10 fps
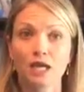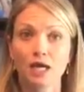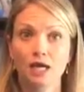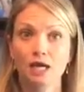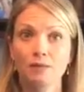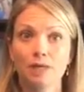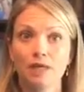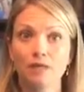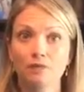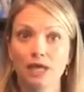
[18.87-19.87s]

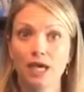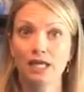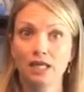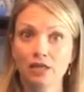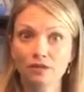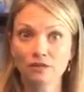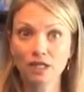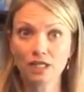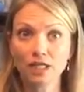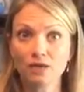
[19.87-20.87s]
And then we had another
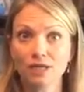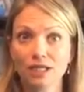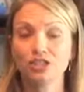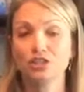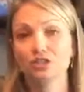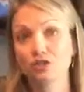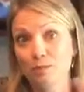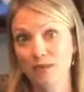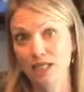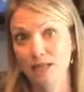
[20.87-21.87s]
video where I showed you the
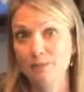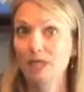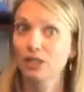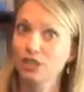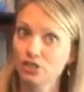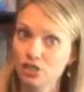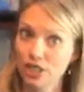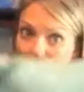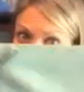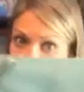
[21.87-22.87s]
peanut butter and
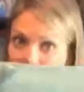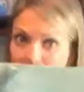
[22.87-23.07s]
jelly.